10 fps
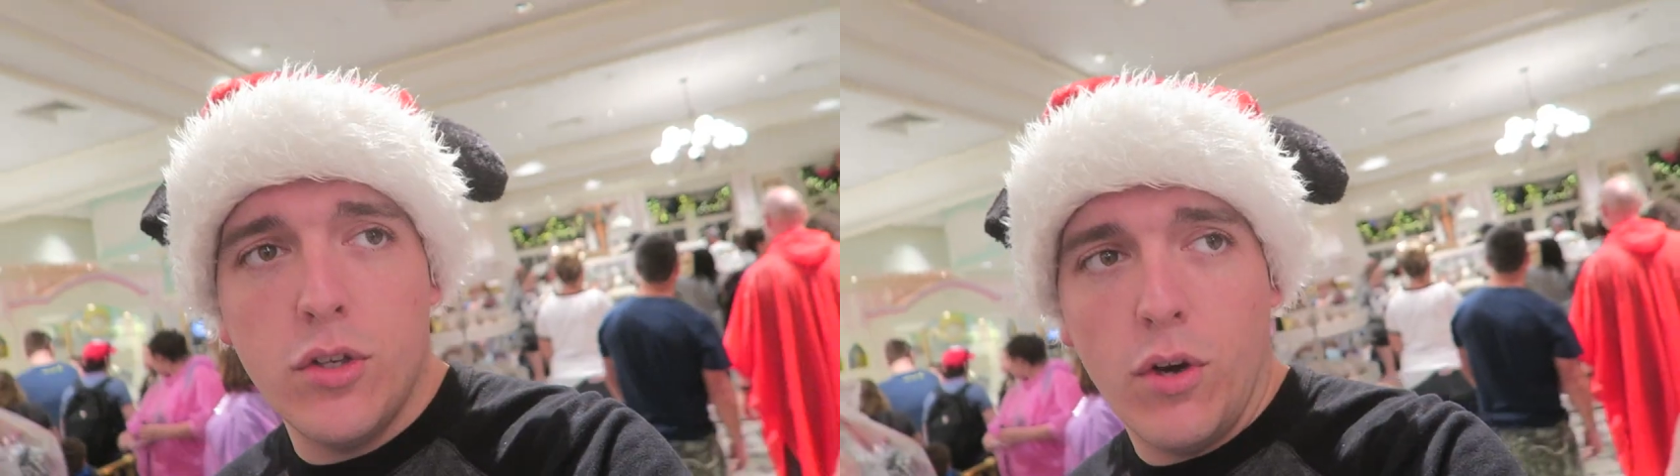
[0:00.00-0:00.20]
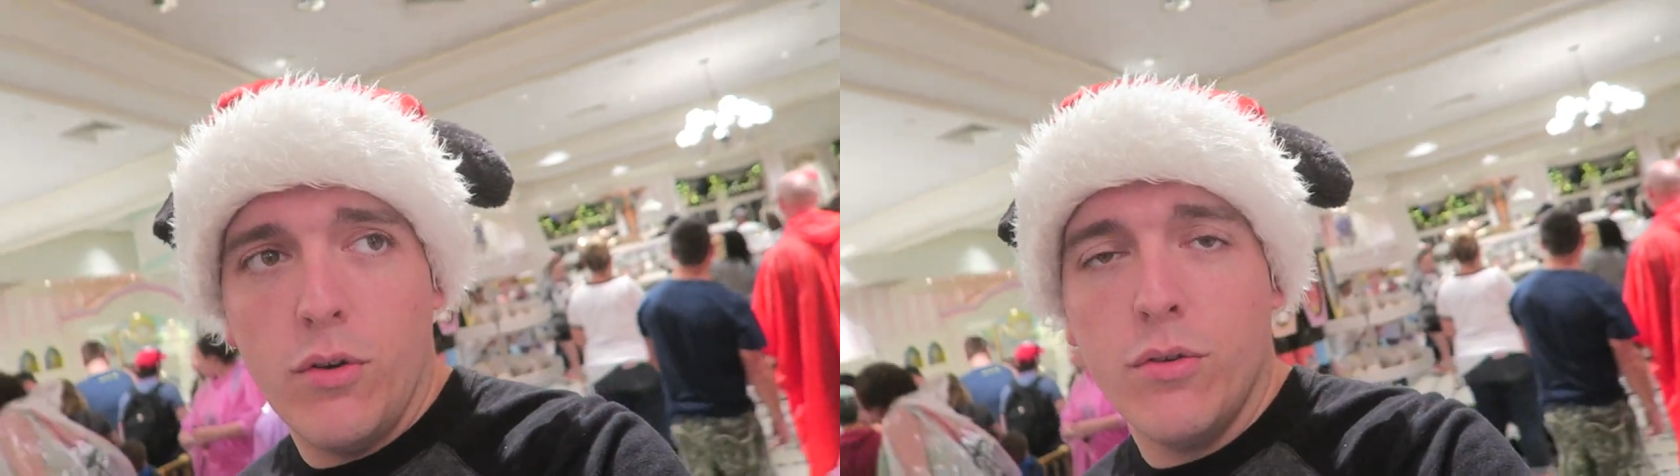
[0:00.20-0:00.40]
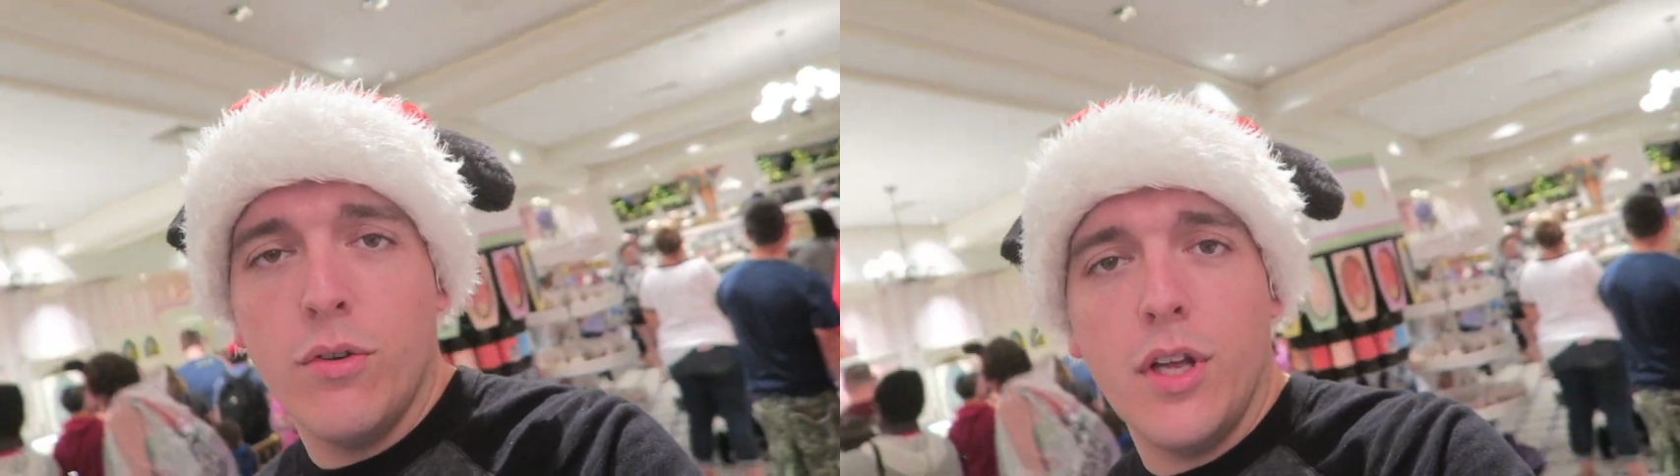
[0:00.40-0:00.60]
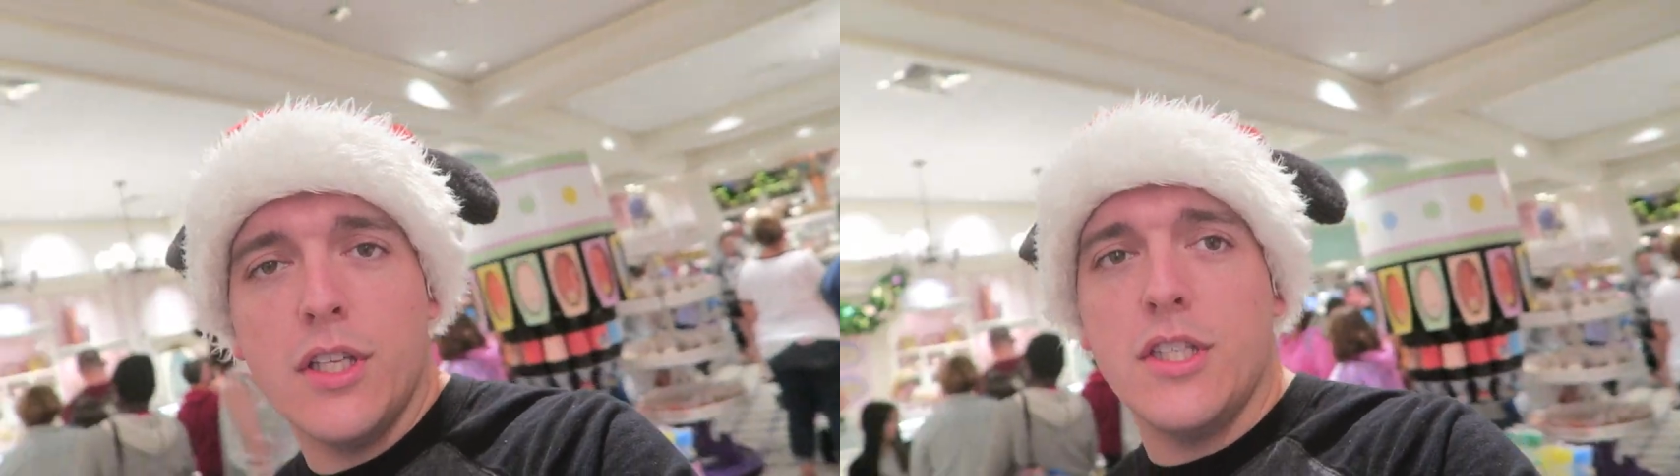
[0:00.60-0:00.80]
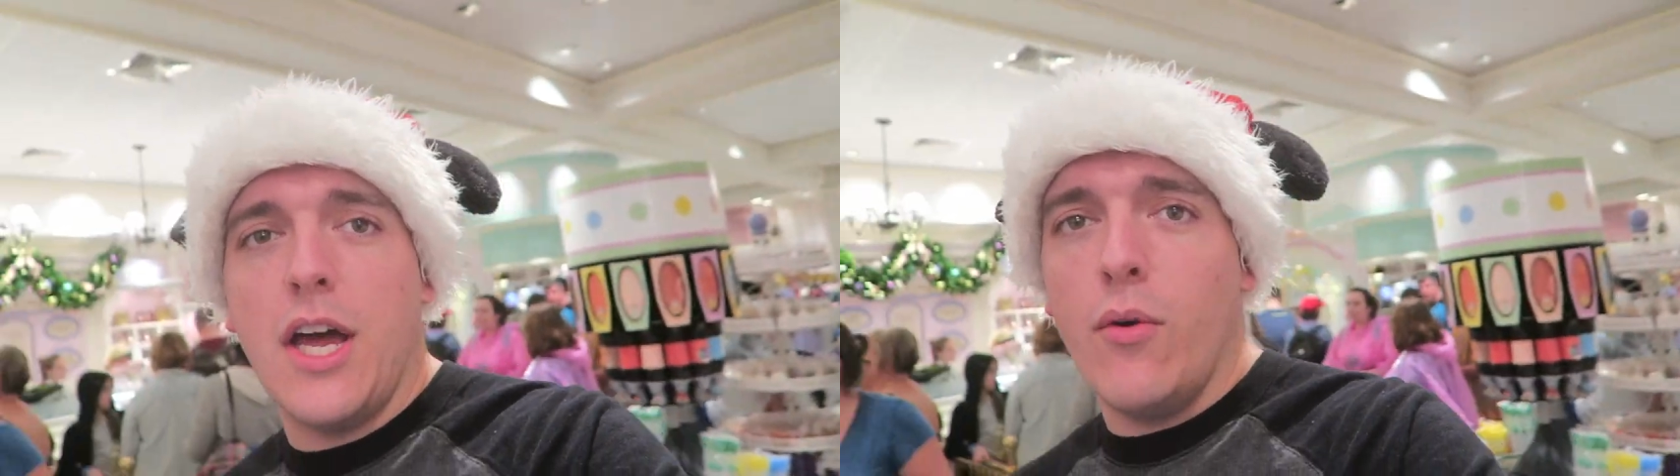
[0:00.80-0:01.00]
don't,
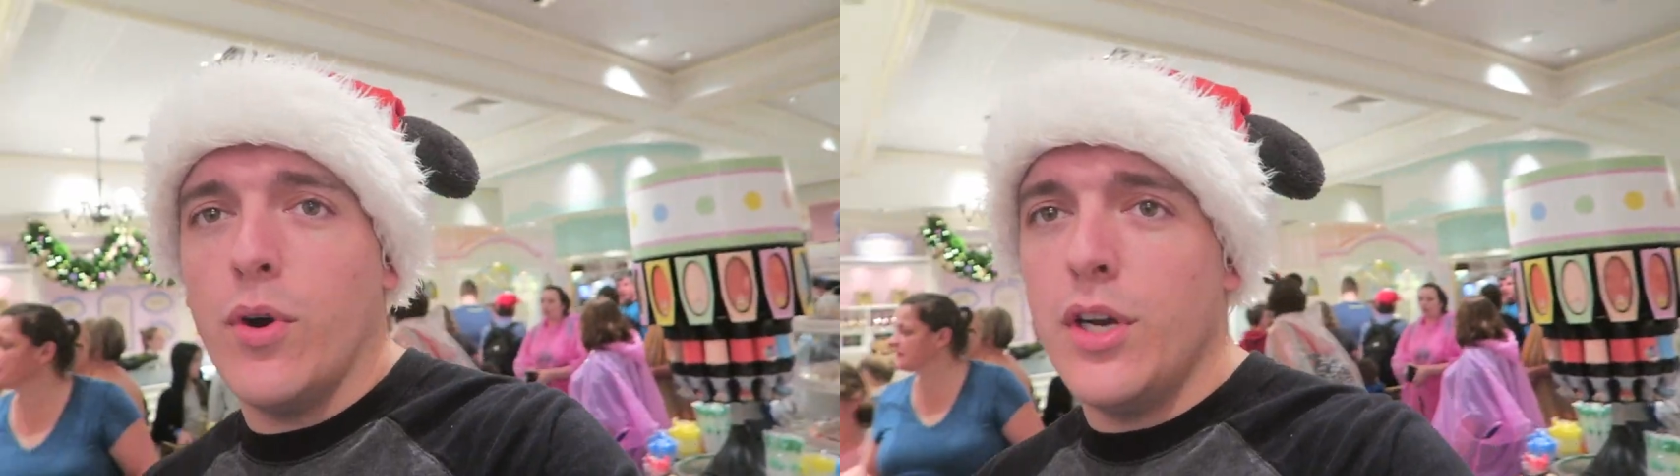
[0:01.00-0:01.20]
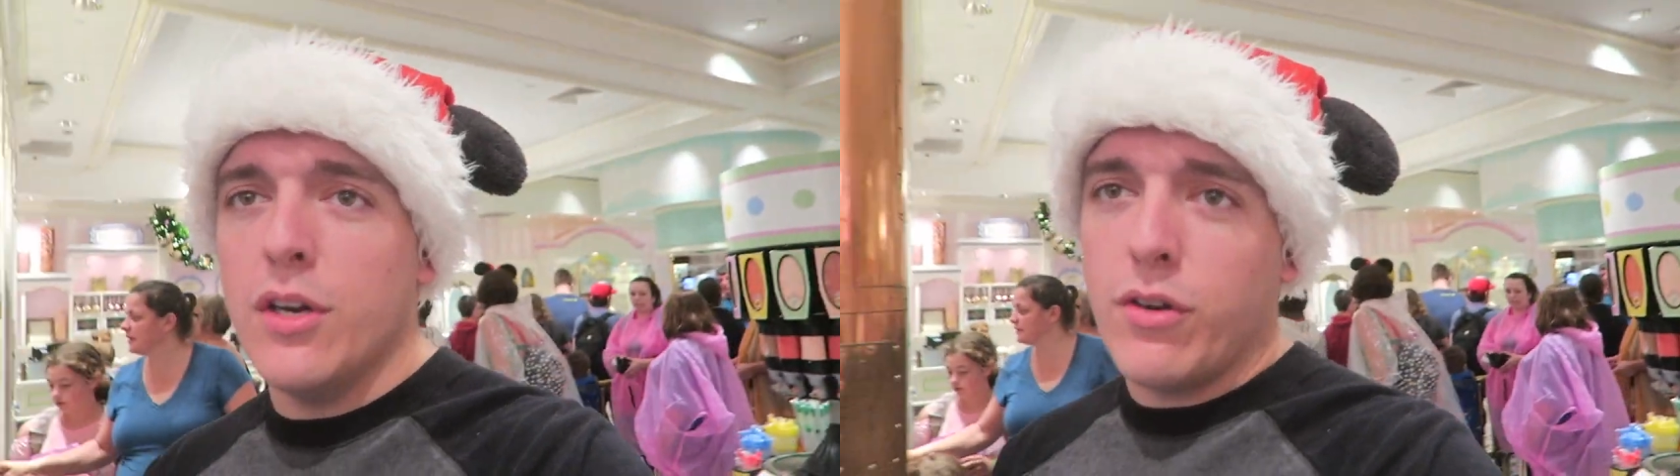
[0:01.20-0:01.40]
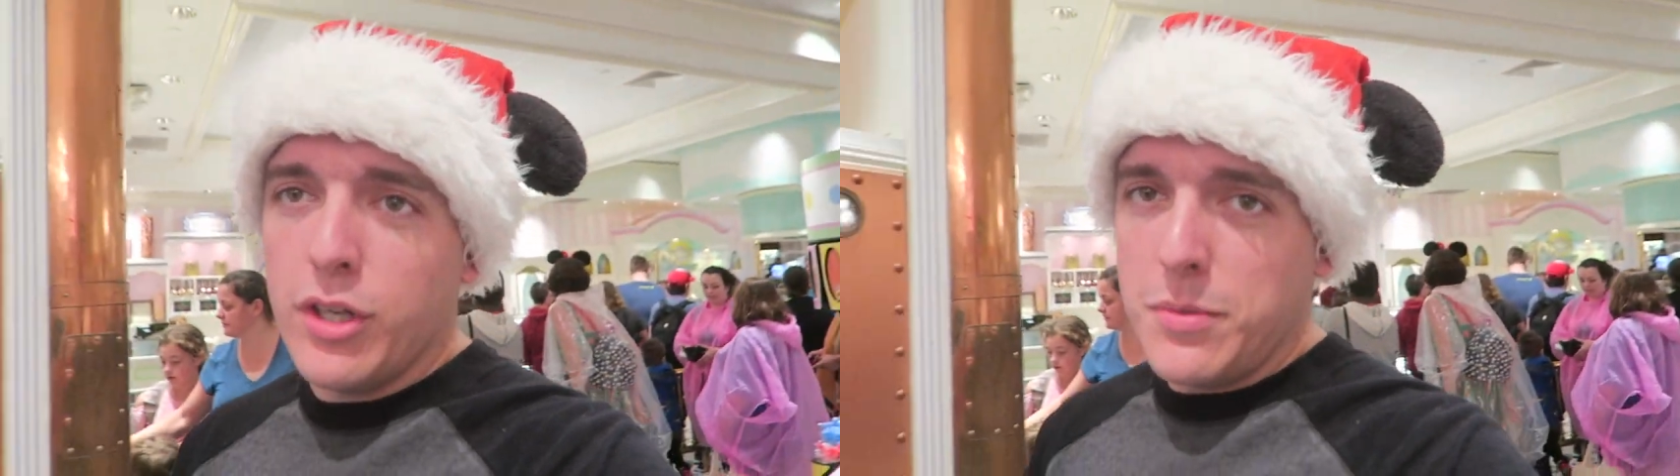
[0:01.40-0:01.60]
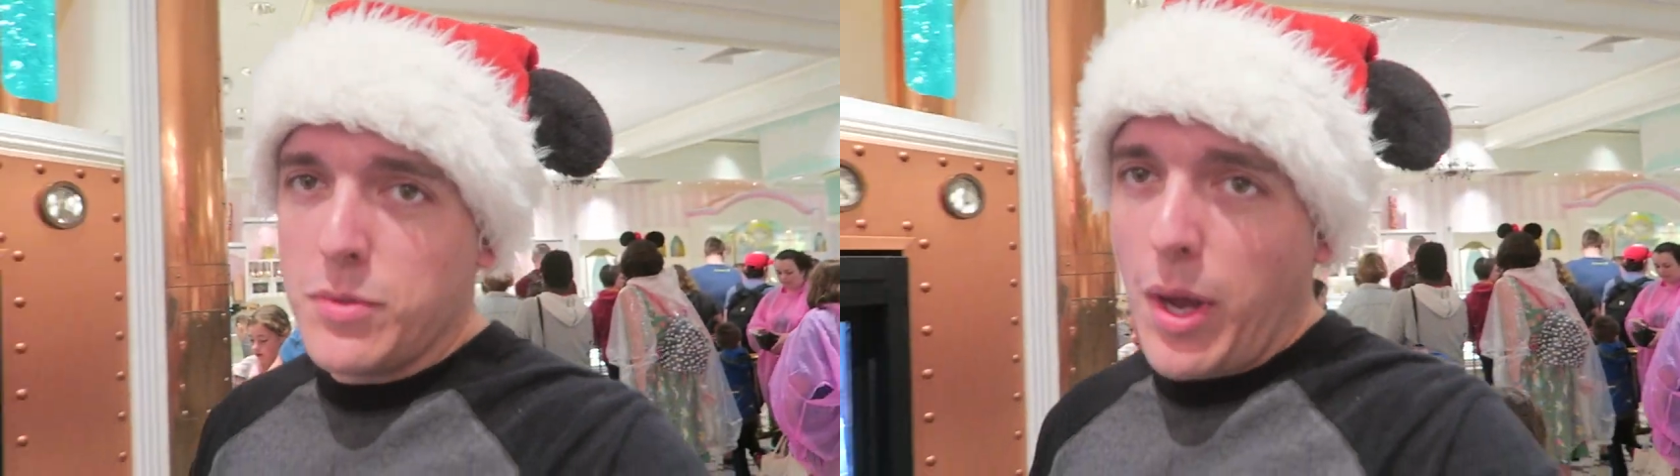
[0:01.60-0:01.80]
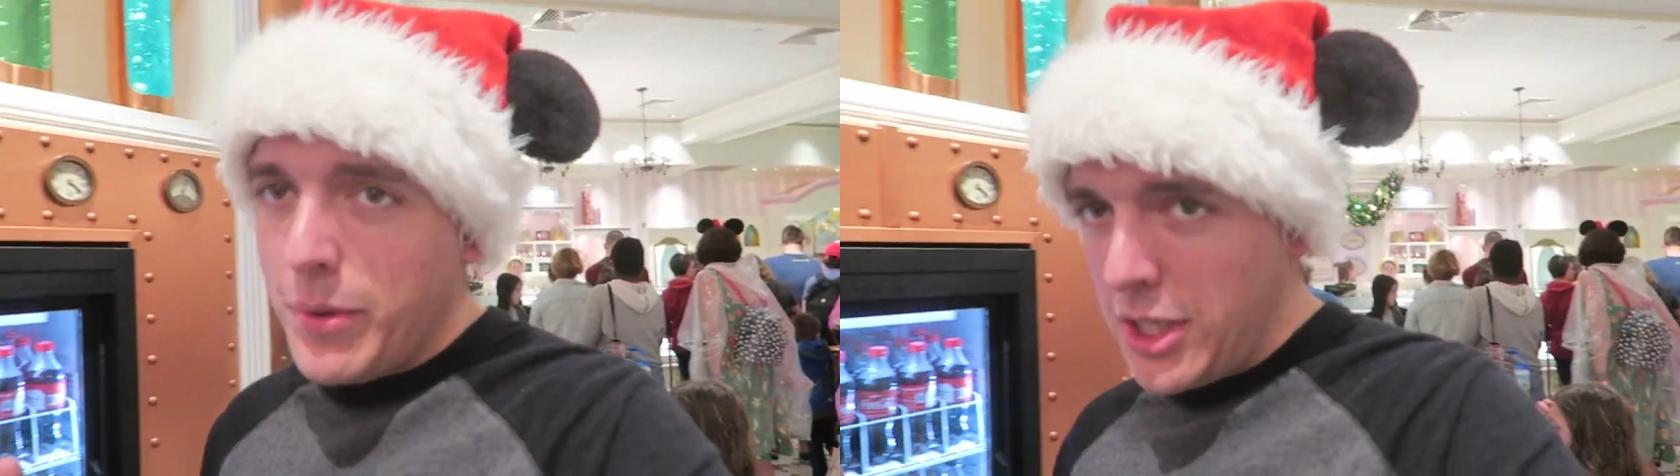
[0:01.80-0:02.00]
it's not we're near Christmas,
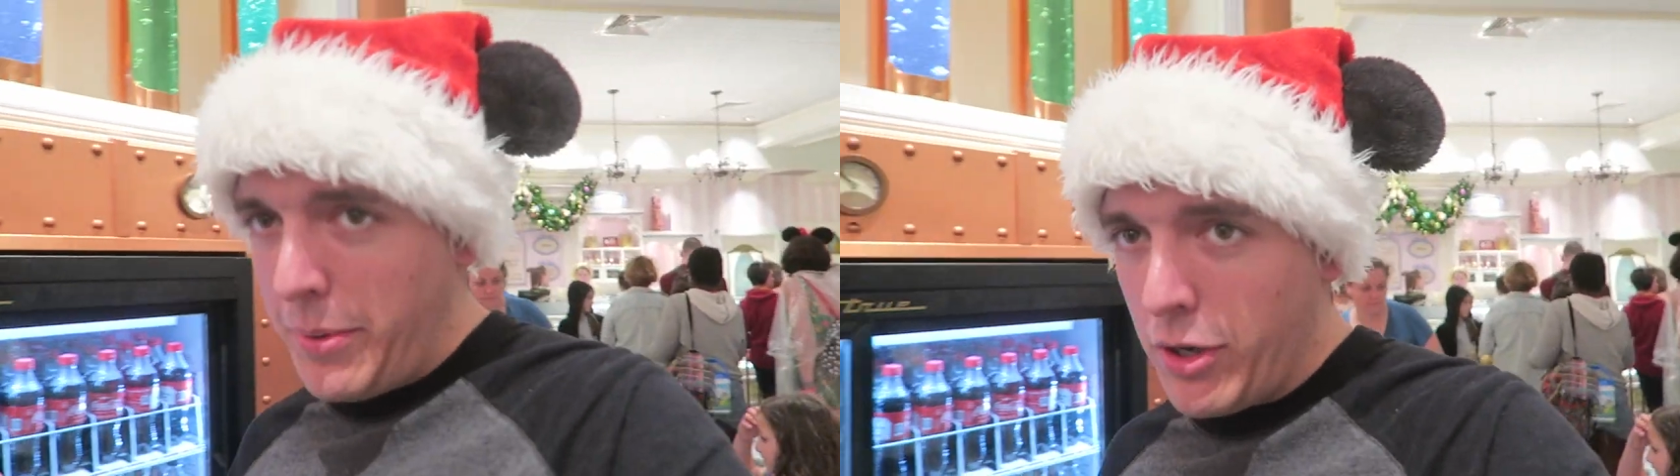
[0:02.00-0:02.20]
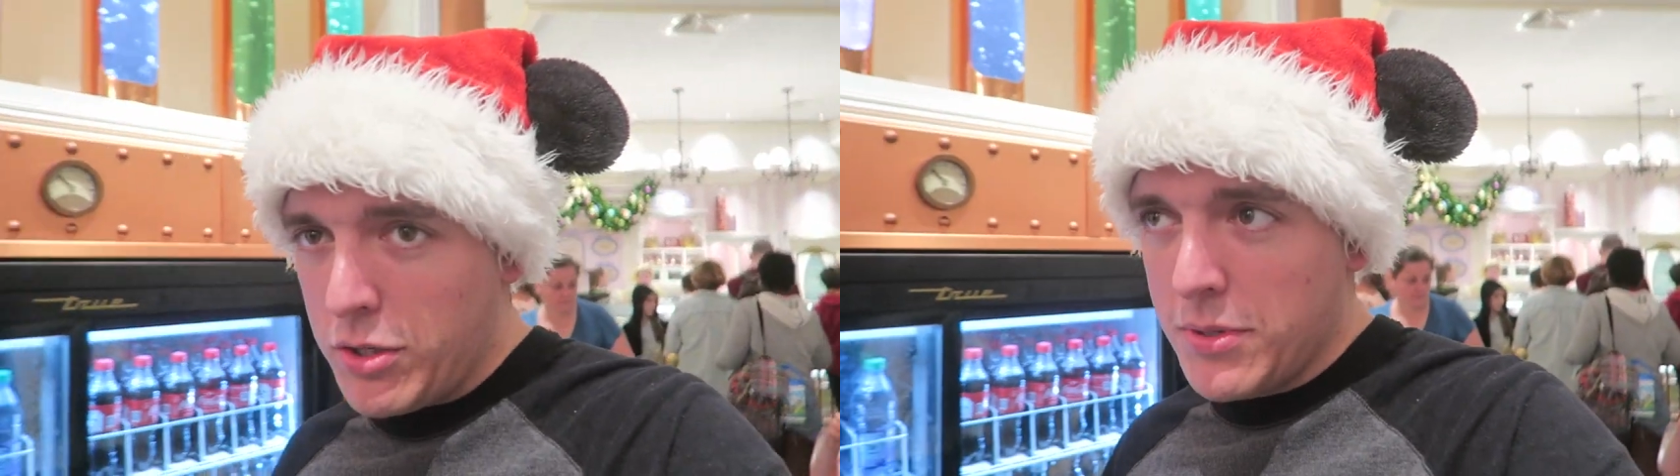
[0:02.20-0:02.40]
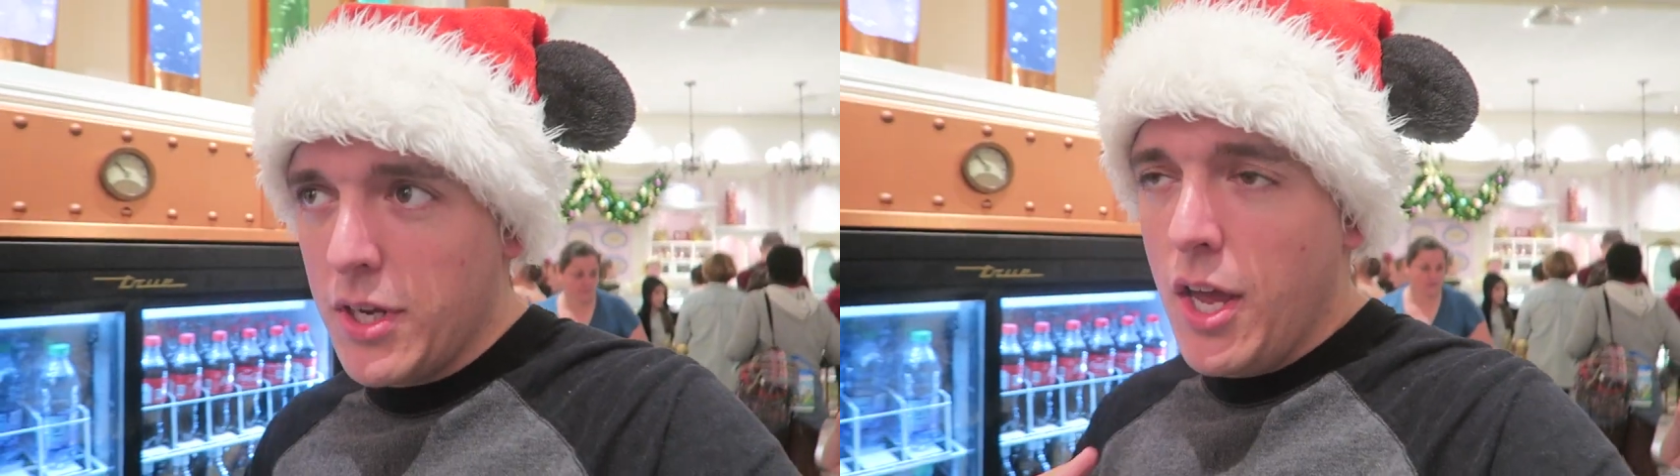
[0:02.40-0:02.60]
why are we celebrating Christmas?